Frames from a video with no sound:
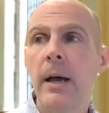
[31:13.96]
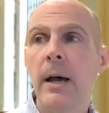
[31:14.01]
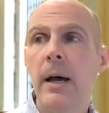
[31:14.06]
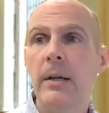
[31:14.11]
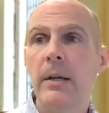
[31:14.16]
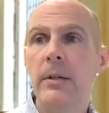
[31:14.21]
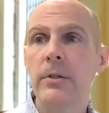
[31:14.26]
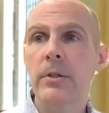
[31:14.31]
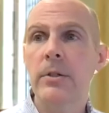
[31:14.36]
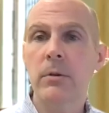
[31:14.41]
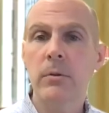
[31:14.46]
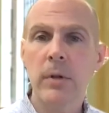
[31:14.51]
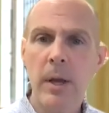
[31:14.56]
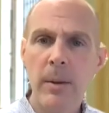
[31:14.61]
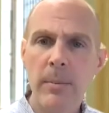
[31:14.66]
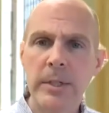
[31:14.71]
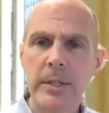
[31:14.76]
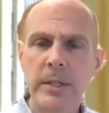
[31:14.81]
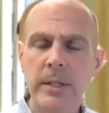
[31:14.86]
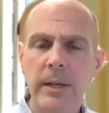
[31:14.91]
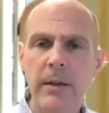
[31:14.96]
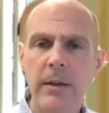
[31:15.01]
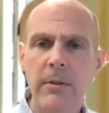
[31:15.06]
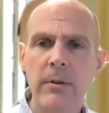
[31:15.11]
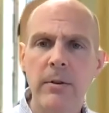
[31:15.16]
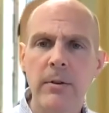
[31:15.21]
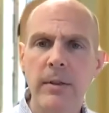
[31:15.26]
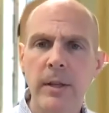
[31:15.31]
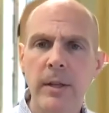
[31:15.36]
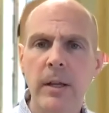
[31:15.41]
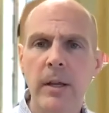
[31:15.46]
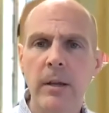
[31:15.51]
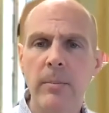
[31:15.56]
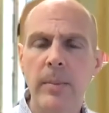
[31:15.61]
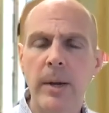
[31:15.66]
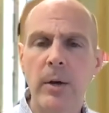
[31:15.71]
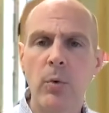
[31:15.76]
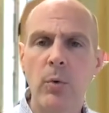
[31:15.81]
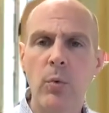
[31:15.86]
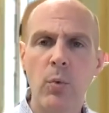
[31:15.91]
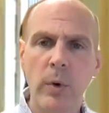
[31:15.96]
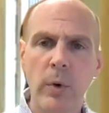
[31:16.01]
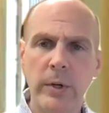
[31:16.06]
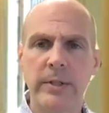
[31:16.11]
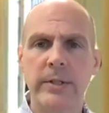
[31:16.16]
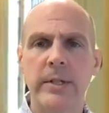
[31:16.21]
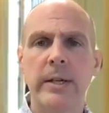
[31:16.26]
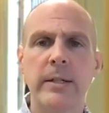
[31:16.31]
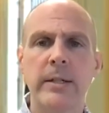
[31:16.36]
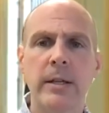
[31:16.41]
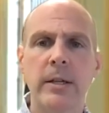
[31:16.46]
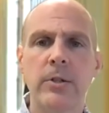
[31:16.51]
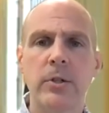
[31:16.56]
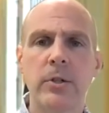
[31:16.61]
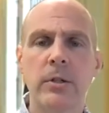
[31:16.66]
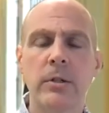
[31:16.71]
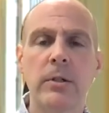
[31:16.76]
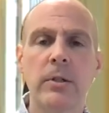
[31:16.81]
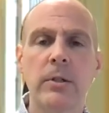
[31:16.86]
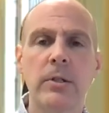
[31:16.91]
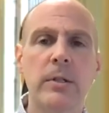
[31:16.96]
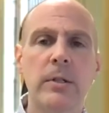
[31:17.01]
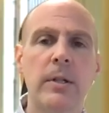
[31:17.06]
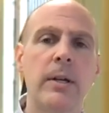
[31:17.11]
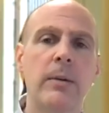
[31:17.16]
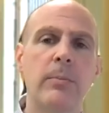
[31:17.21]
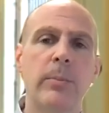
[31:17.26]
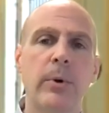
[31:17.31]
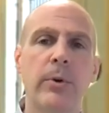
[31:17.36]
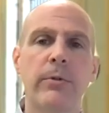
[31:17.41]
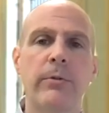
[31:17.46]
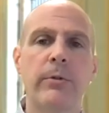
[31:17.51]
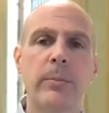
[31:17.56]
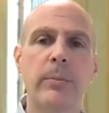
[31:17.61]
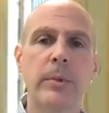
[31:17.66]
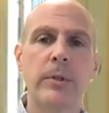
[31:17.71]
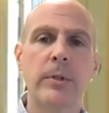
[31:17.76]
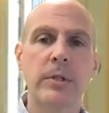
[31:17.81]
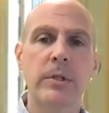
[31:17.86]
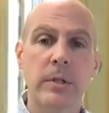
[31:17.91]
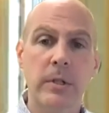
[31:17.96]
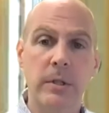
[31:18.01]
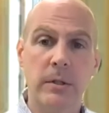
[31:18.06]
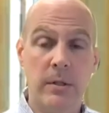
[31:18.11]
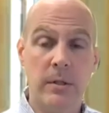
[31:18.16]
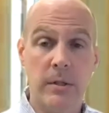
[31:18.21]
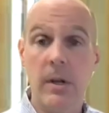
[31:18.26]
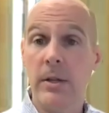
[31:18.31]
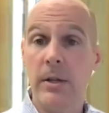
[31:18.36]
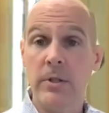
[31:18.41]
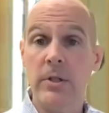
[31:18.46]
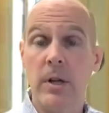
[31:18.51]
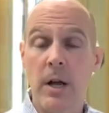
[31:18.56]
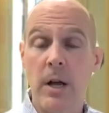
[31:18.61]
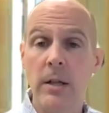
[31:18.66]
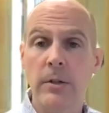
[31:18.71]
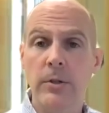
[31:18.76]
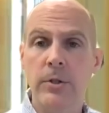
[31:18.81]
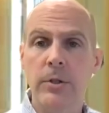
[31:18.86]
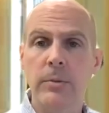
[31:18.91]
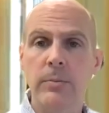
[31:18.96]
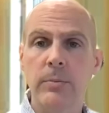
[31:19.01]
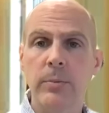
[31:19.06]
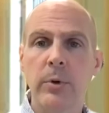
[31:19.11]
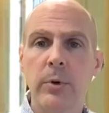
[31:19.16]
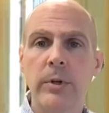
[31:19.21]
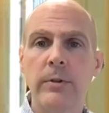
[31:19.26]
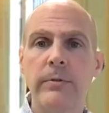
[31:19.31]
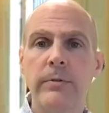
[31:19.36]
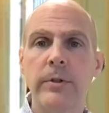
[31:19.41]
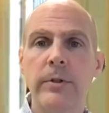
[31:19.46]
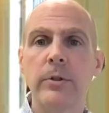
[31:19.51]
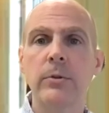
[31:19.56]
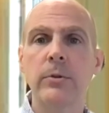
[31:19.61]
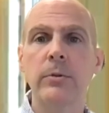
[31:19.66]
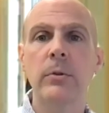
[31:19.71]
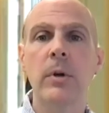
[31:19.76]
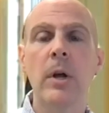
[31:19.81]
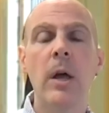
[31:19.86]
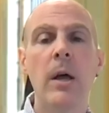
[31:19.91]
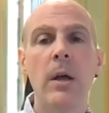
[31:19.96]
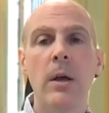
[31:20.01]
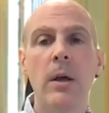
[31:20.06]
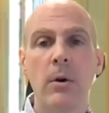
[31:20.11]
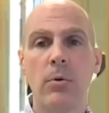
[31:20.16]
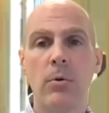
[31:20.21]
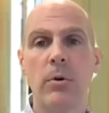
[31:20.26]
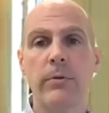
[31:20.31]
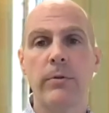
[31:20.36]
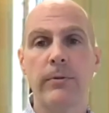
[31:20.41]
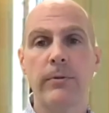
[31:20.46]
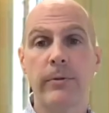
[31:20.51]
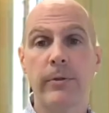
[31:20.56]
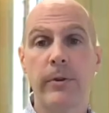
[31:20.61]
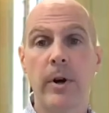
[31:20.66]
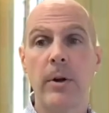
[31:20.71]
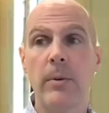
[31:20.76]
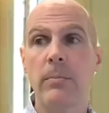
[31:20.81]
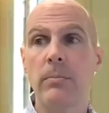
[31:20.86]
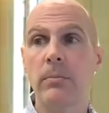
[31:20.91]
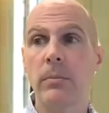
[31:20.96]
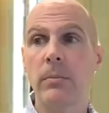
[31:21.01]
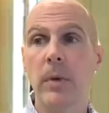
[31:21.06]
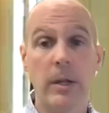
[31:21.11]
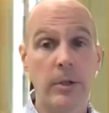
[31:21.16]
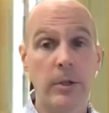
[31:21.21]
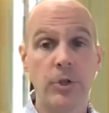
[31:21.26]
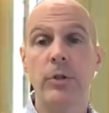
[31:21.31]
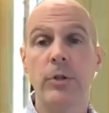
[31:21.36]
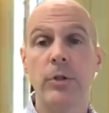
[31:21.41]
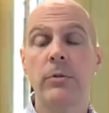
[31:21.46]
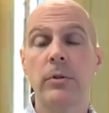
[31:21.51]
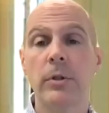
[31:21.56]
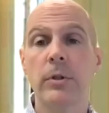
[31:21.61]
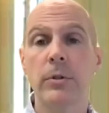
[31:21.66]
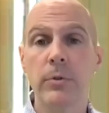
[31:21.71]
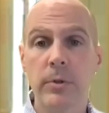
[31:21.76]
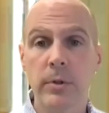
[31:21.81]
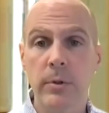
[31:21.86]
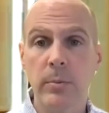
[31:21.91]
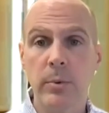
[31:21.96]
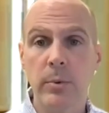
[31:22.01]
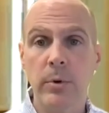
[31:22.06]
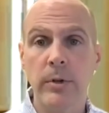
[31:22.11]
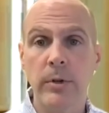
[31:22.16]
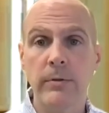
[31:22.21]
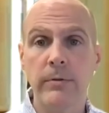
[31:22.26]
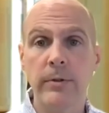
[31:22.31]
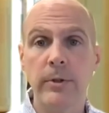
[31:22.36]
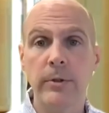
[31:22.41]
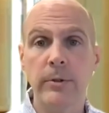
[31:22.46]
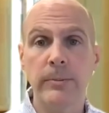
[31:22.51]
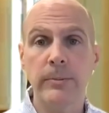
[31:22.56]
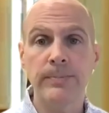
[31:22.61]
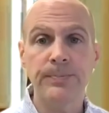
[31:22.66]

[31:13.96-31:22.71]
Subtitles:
So coming together and thinking about what citation looks like, both from a scholarship point of view or from a general user point of view,